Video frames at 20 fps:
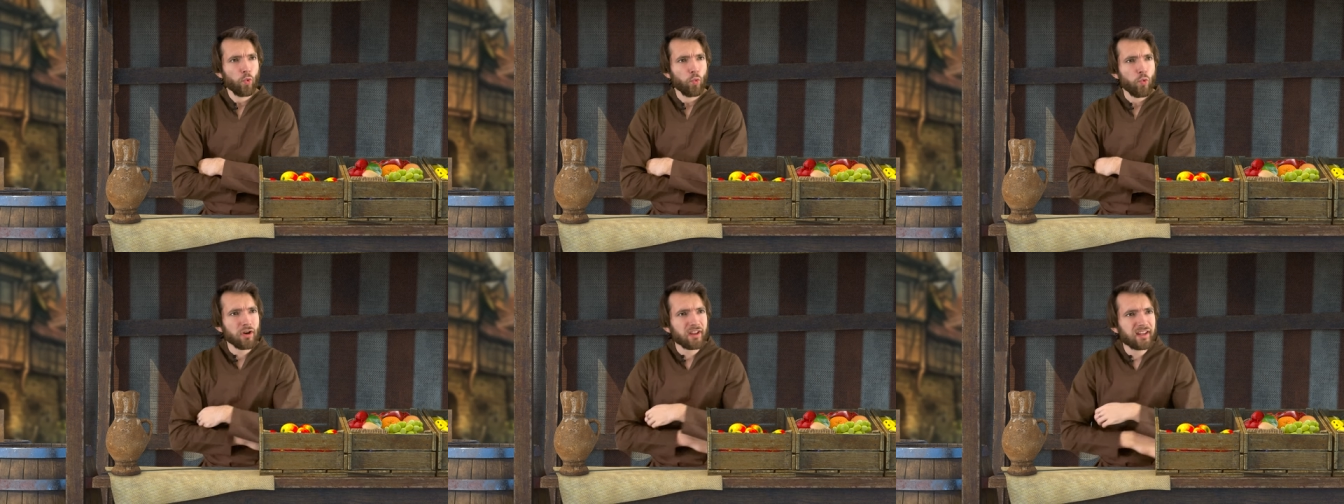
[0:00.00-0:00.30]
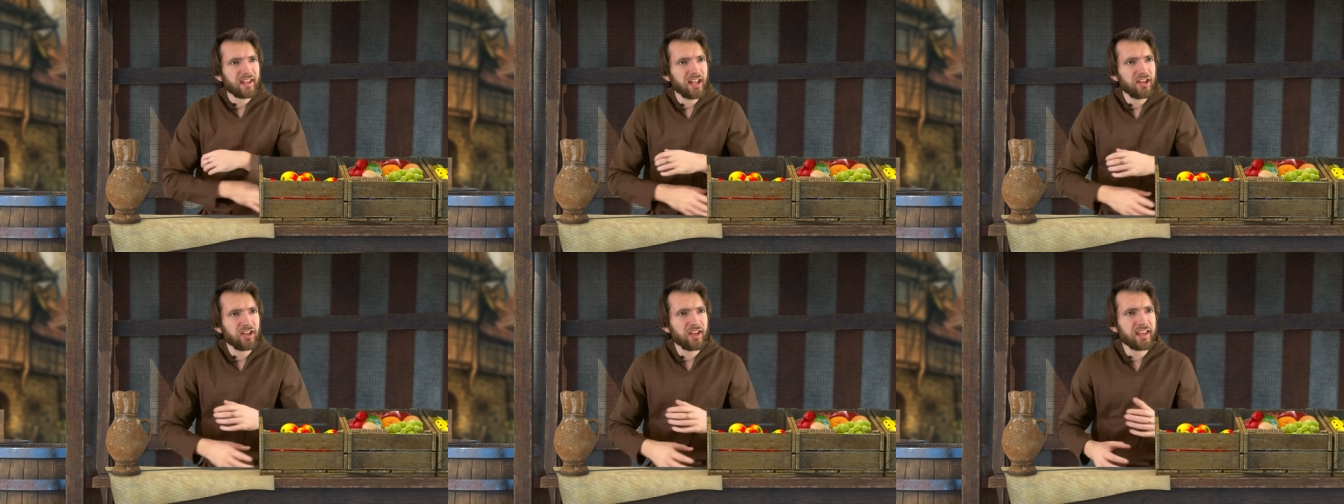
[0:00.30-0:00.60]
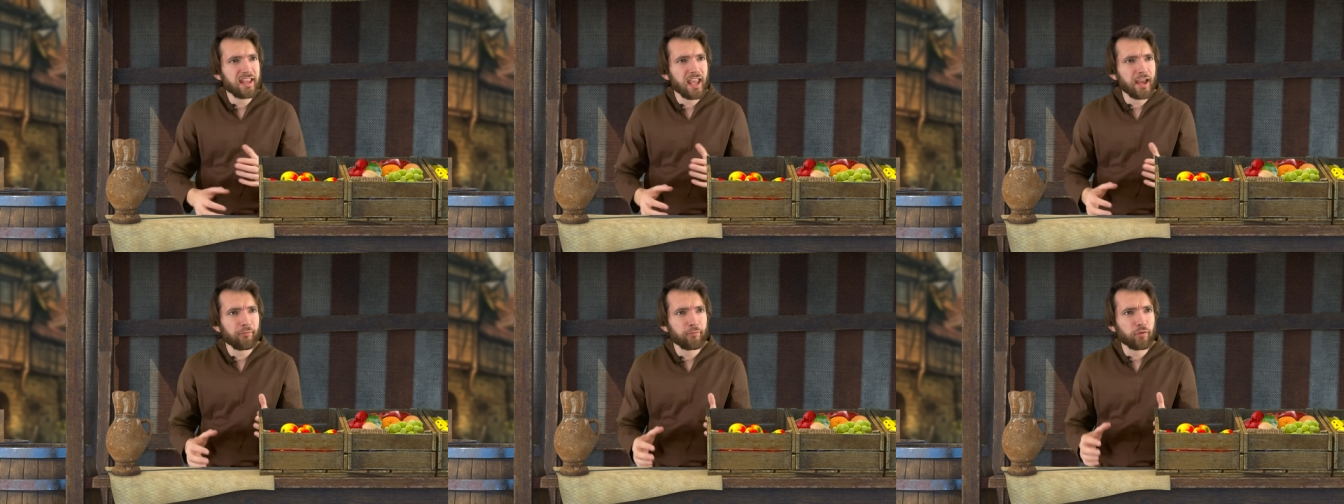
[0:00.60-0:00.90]
What can you
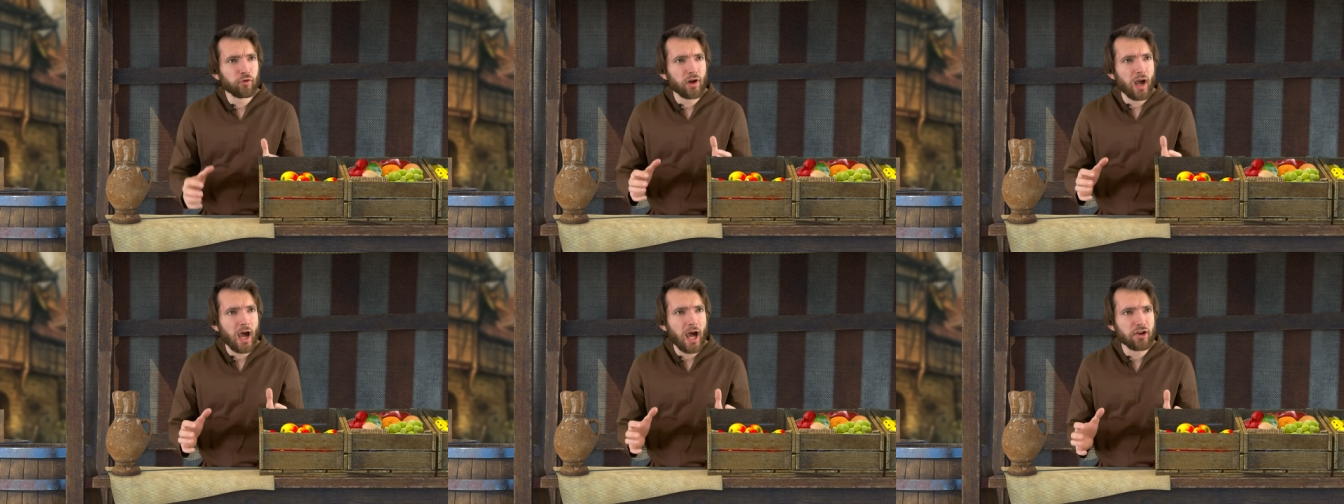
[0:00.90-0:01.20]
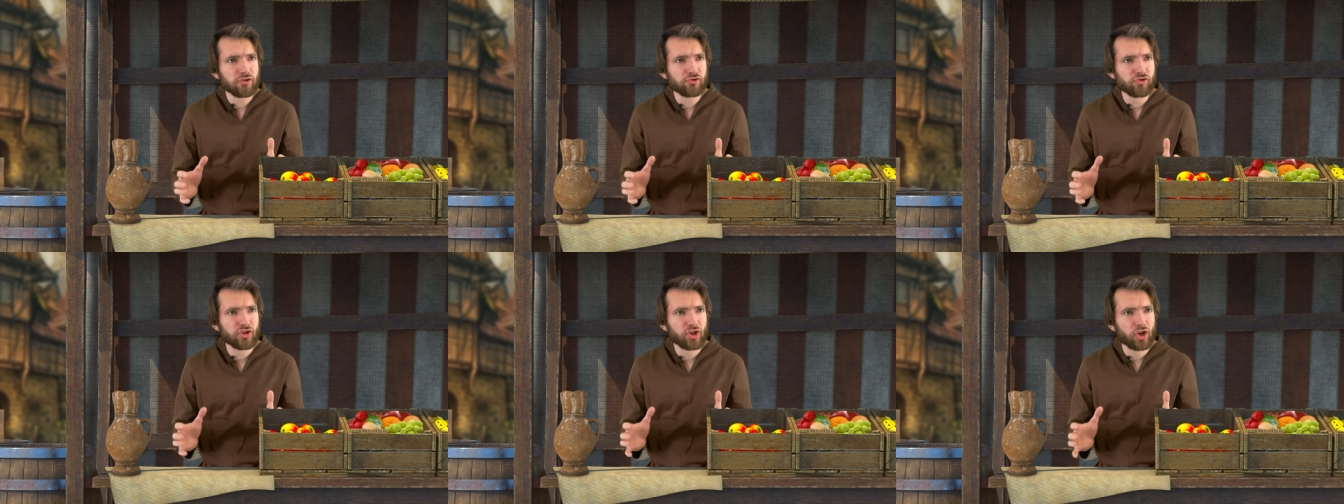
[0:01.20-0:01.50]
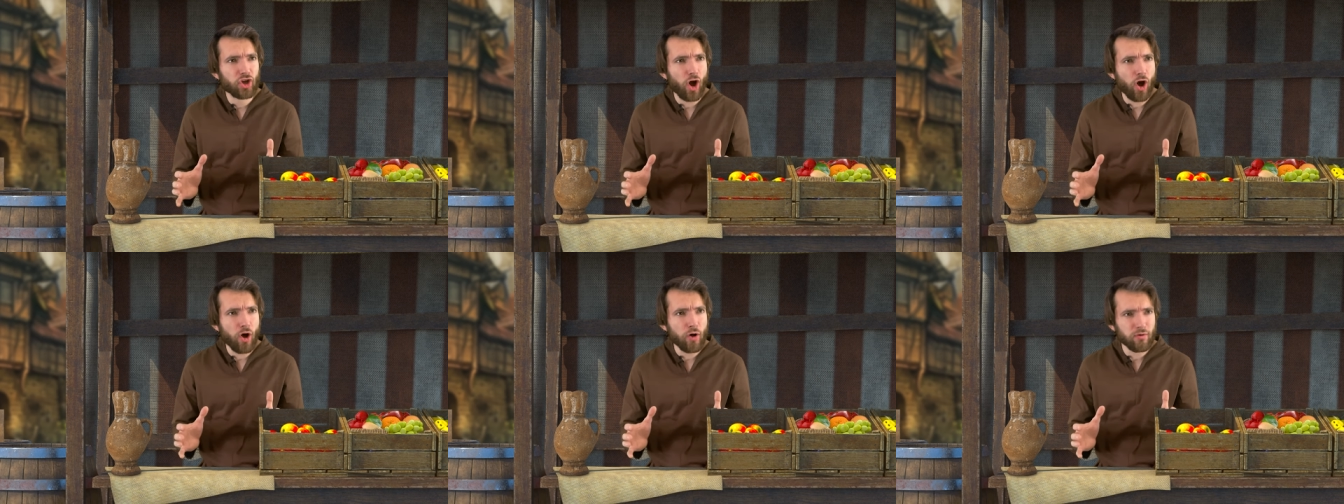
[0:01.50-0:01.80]
get for a hundred
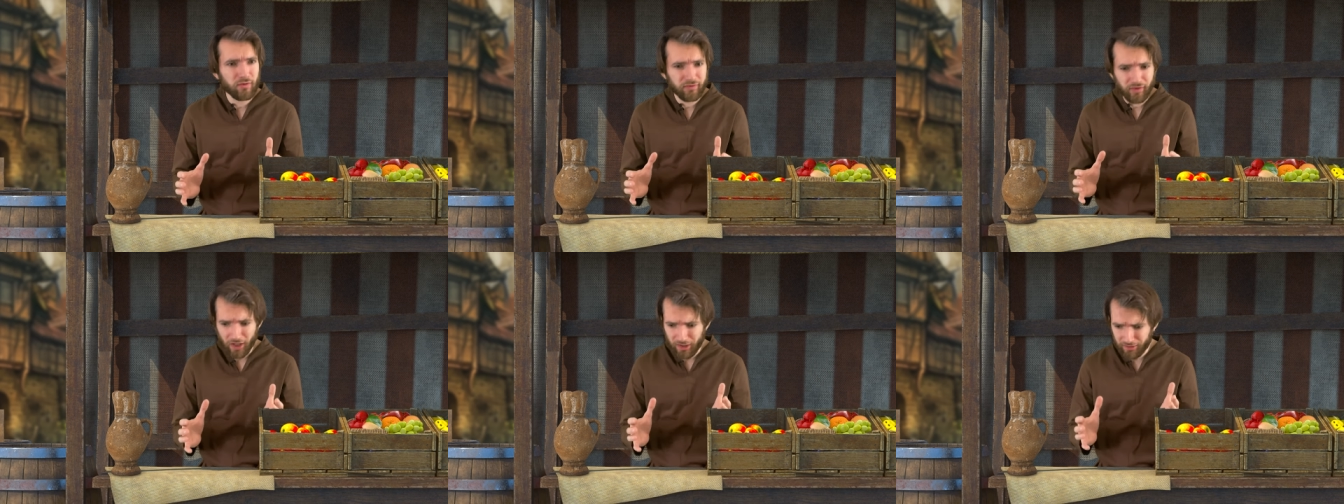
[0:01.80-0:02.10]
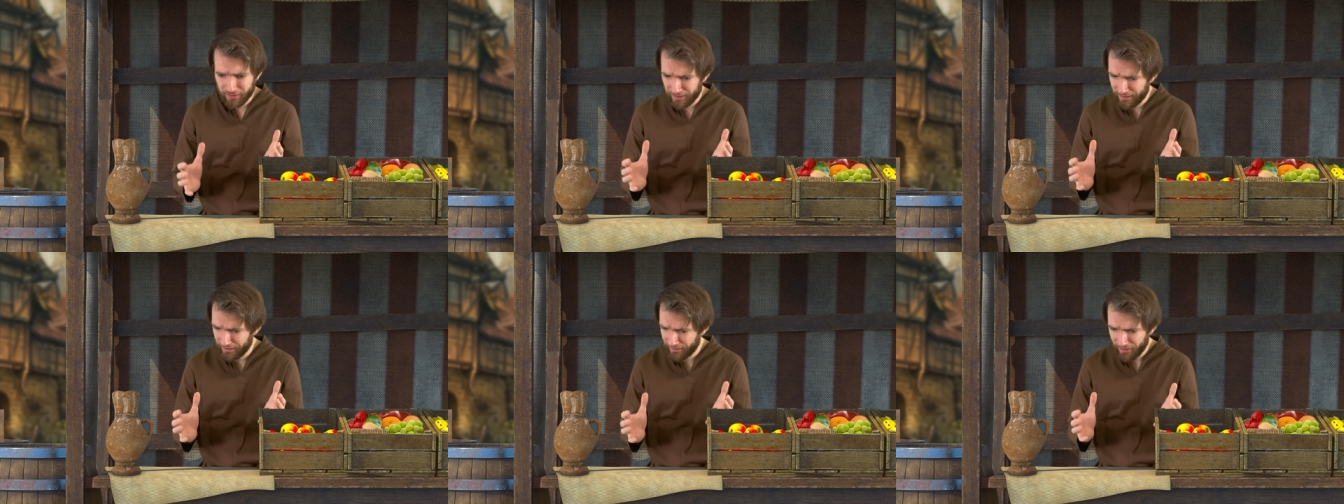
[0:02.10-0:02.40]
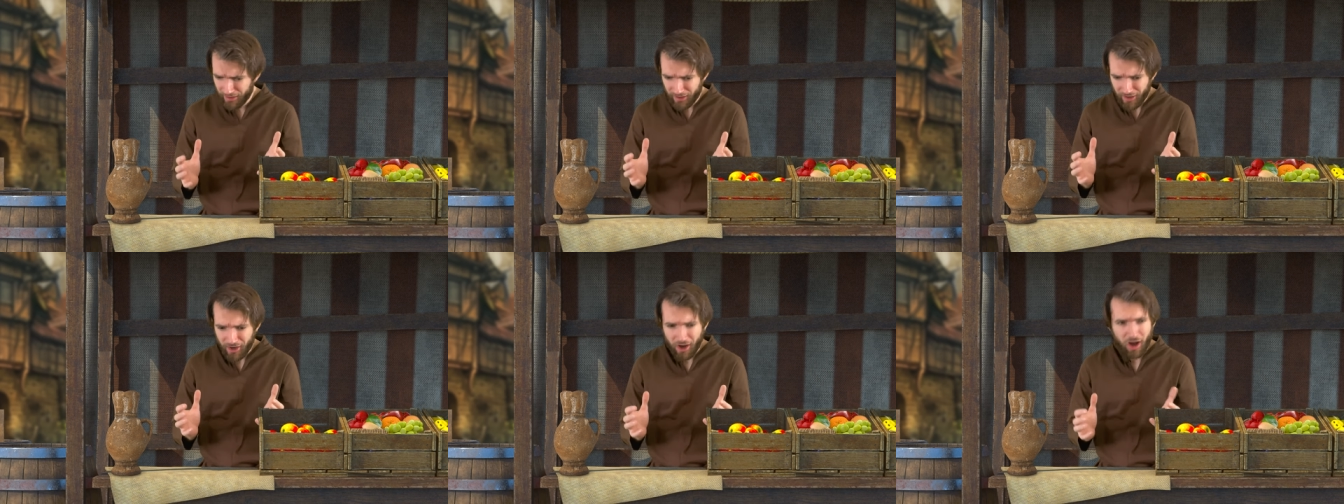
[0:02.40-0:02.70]
gold? I'll,
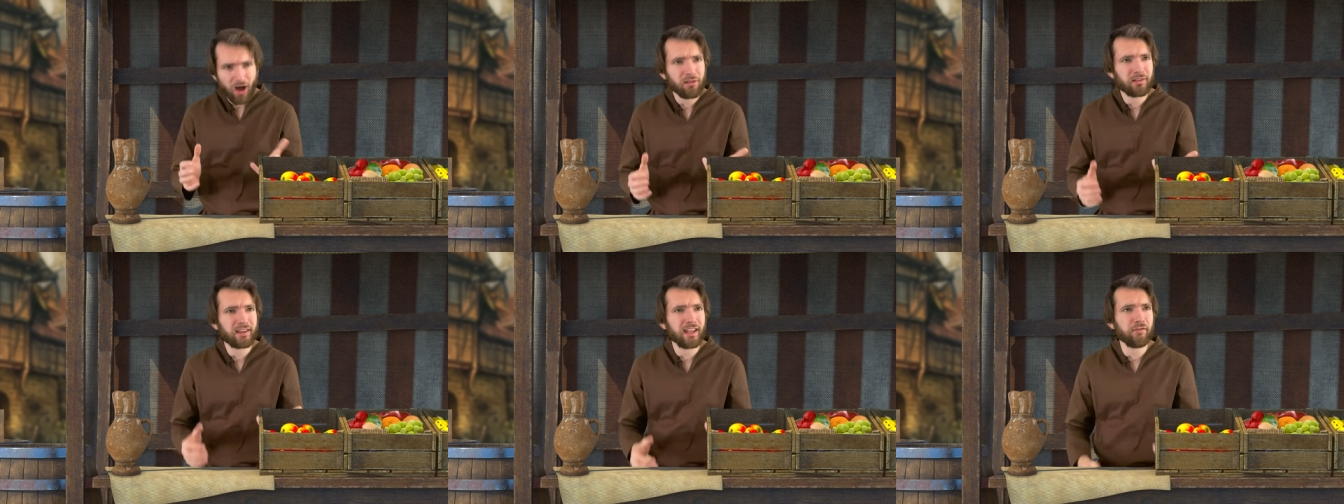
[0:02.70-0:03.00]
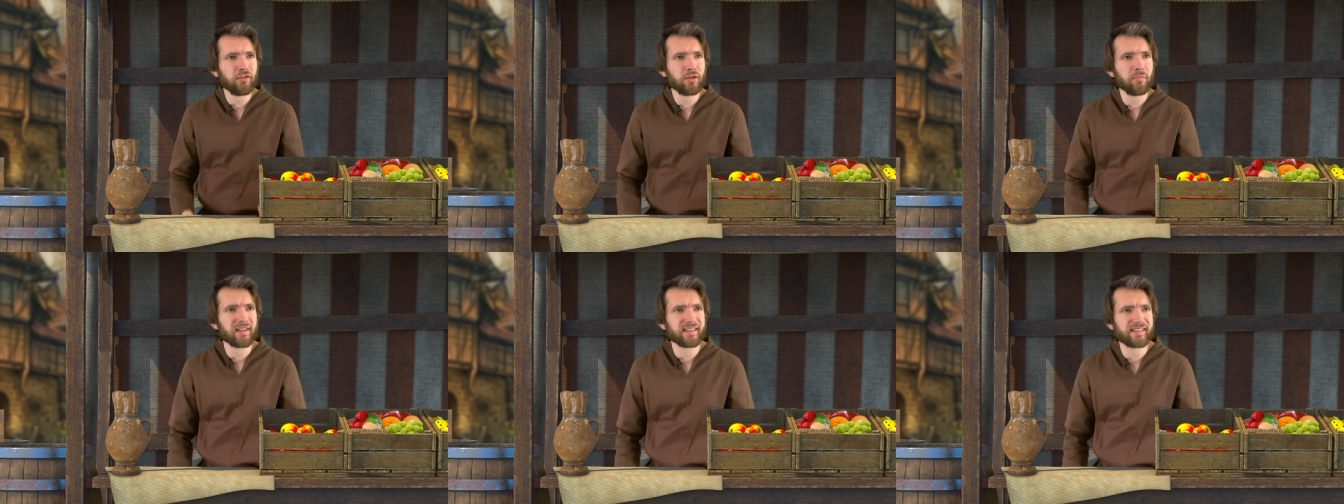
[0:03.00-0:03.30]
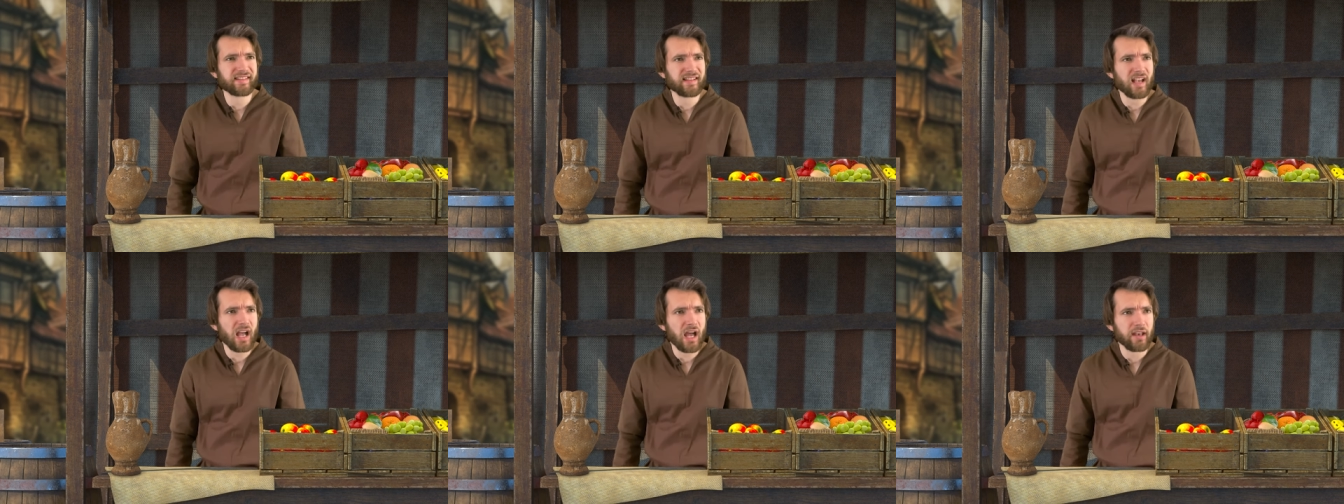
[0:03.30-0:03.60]
I'll give you my
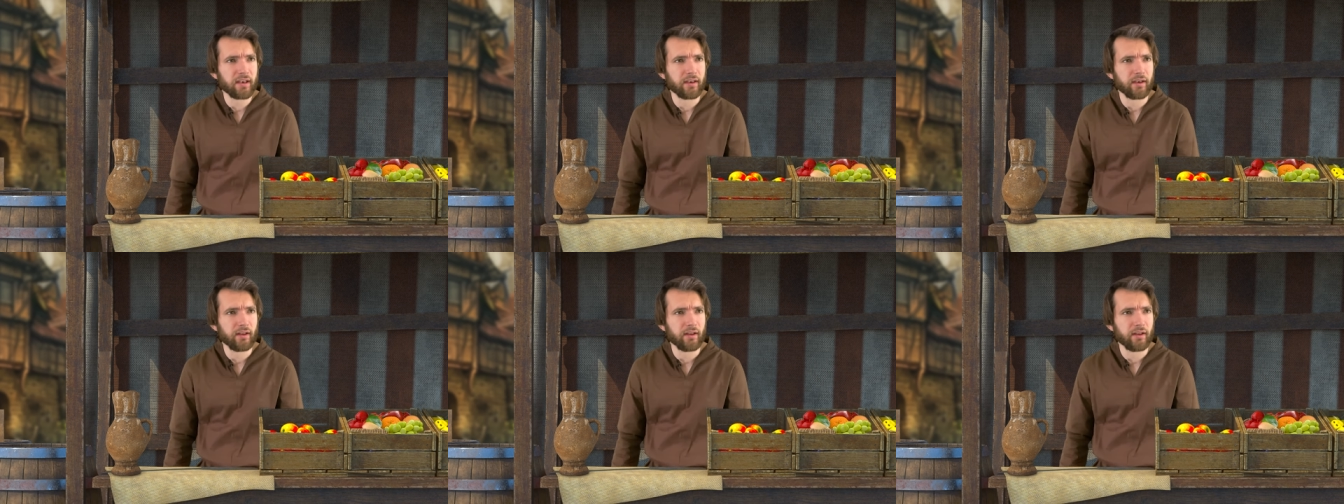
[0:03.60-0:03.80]
son.